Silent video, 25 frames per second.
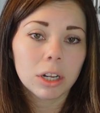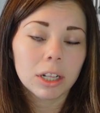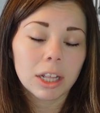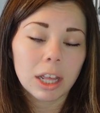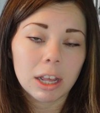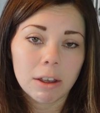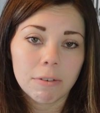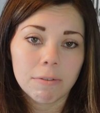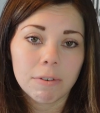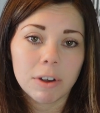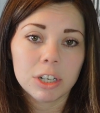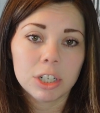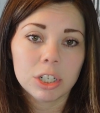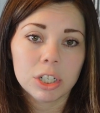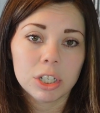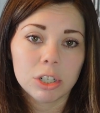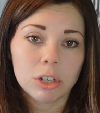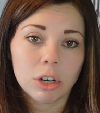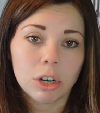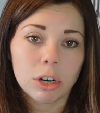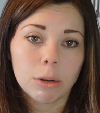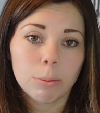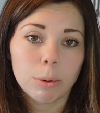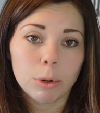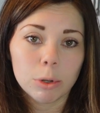Like, if I just
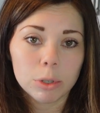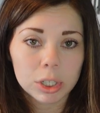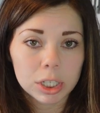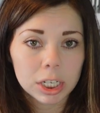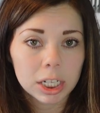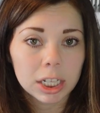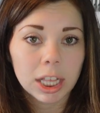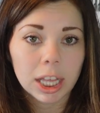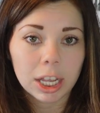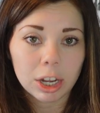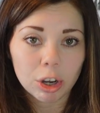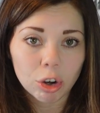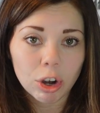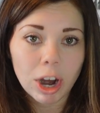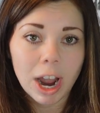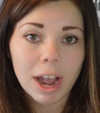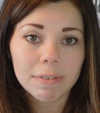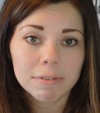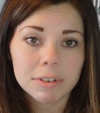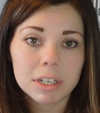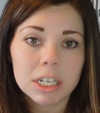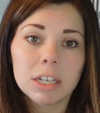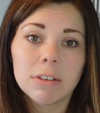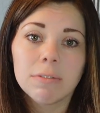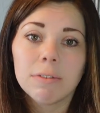started posting like
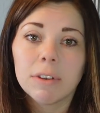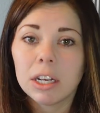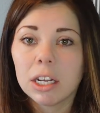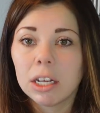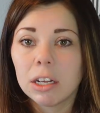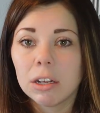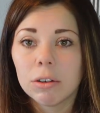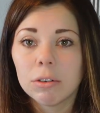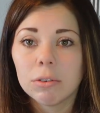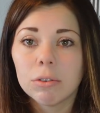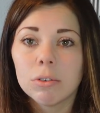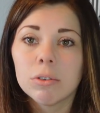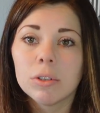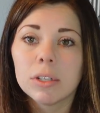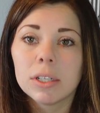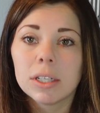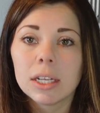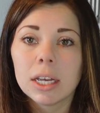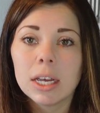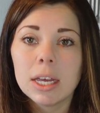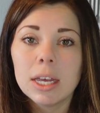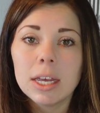crafting videos